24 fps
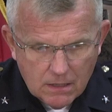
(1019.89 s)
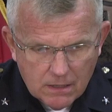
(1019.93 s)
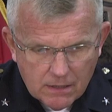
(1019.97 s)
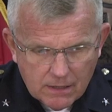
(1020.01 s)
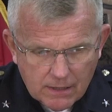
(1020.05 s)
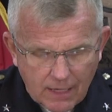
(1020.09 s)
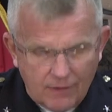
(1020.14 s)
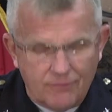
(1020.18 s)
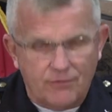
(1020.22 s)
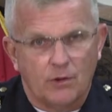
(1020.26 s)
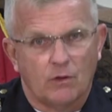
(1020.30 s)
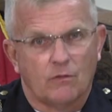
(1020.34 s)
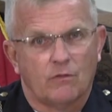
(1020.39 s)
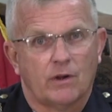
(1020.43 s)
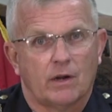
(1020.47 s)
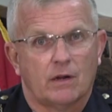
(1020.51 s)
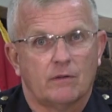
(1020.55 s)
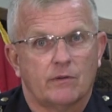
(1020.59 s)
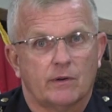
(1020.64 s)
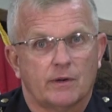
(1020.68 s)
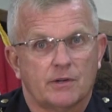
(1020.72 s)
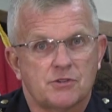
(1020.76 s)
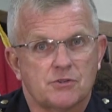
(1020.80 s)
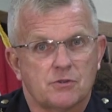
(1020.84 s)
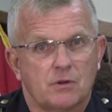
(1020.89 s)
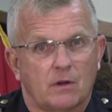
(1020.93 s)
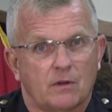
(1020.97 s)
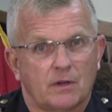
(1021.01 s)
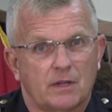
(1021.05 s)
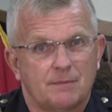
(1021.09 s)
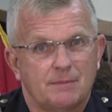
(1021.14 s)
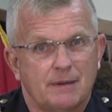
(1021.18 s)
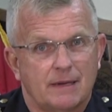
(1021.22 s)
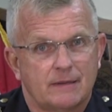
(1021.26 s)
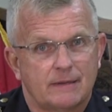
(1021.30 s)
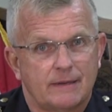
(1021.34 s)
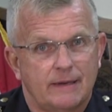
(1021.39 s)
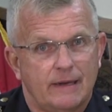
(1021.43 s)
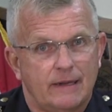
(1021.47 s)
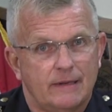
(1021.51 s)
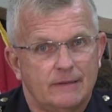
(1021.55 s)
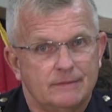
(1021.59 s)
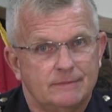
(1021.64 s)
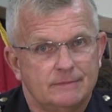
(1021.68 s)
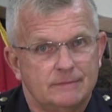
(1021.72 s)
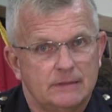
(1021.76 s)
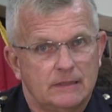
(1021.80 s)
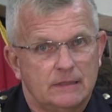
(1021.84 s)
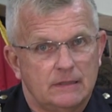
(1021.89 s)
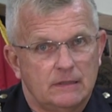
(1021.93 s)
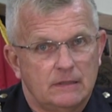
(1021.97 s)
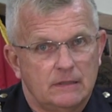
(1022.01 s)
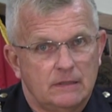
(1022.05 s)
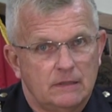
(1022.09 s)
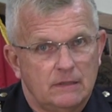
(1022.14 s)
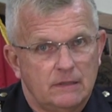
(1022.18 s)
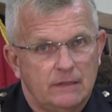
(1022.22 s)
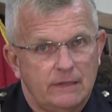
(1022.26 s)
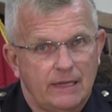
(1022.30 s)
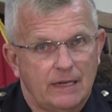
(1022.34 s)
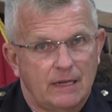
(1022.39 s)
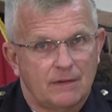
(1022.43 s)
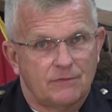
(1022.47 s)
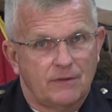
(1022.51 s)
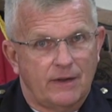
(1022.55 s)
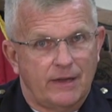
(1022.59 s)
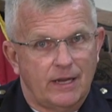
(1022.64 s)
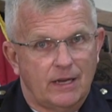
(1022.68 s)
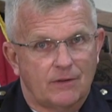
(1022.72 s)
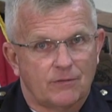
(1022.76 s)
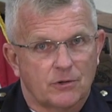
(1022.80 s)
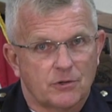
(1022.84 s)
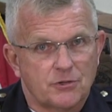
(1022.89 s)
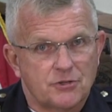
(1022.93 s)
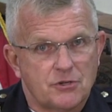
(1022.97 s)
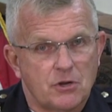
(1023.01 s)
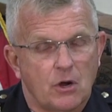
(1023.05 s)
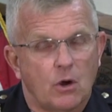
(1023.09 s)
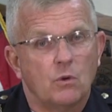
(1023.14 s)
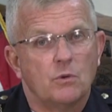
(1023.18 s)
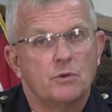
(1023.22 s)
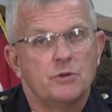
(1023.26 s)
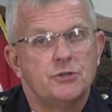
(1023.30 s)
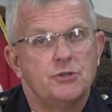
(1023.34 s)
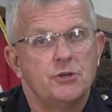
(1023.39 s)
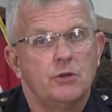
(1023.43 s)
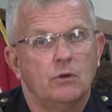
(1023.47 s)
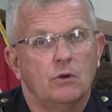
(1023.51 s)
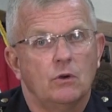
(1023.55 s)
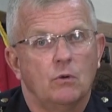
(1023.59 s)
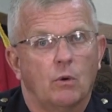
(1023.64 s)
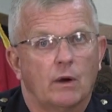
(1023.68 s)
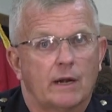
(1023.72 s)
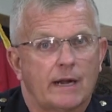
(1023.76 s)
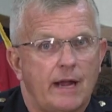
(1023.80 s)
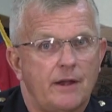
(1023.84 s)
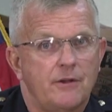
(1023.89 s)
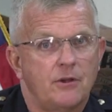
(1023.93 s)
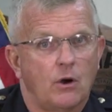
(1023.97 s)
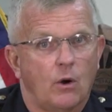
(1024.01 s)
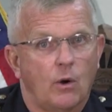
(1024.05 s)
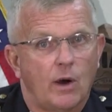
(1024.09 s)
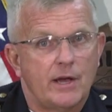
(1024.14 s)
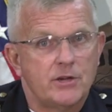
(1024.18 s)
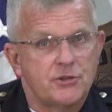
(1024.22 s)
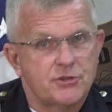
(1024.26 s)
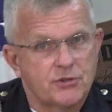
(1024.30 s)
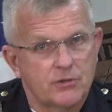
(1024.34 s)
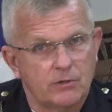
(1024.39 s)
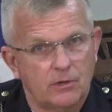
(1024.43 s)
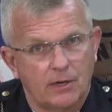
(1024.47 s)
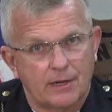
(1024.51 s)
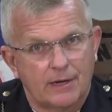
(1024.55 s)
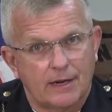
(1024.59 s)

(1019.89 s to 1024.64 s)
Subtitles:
I feel very, very strongly about that. And if I ever don't do what I know I should,